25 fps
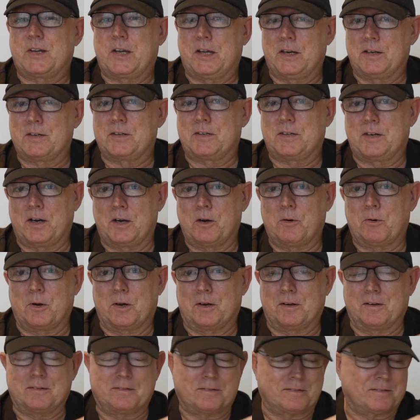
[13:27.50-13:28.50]
consider
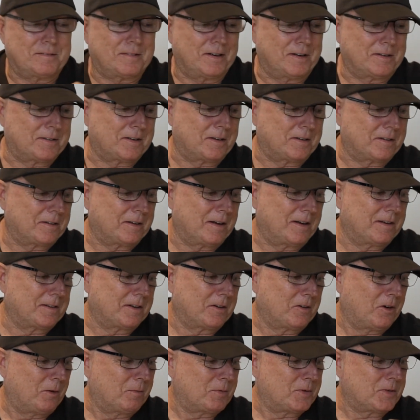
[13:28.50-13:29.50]
it as
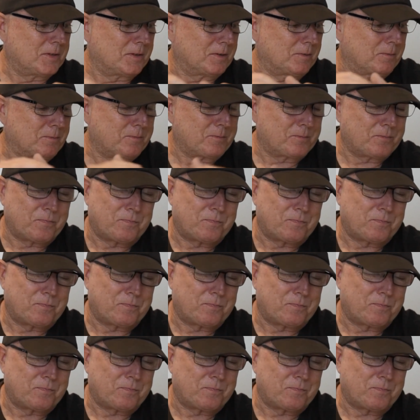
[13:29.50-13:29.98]
an option.